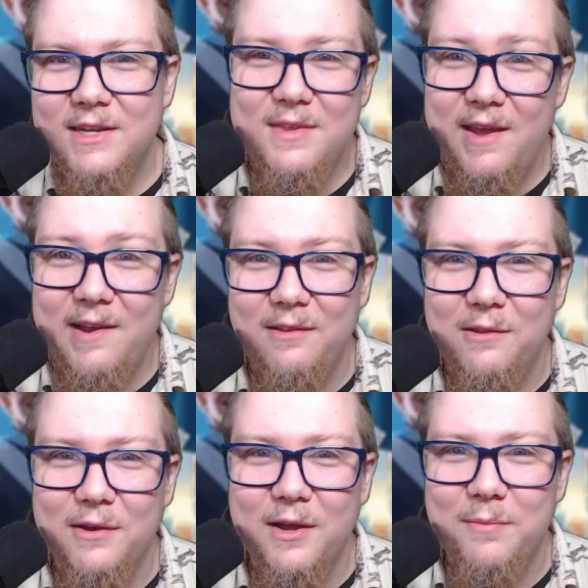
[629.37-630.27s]
take a
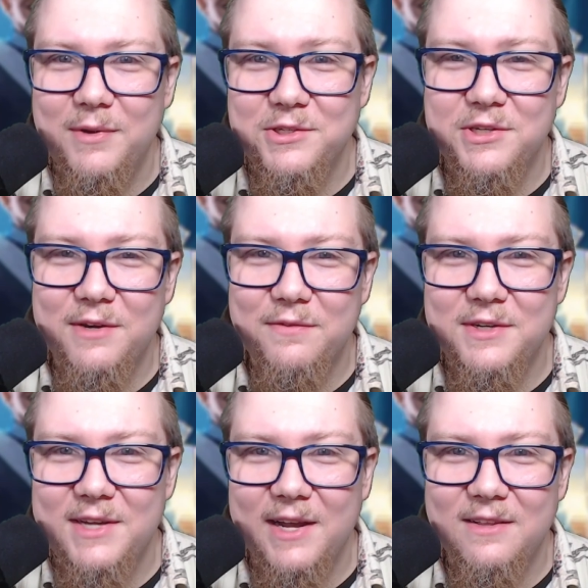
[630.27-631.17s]
look at a bunch of different
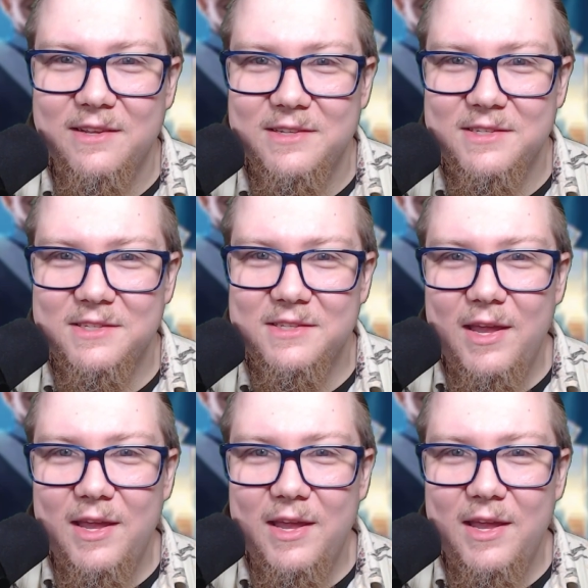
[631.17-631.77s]
deck lists.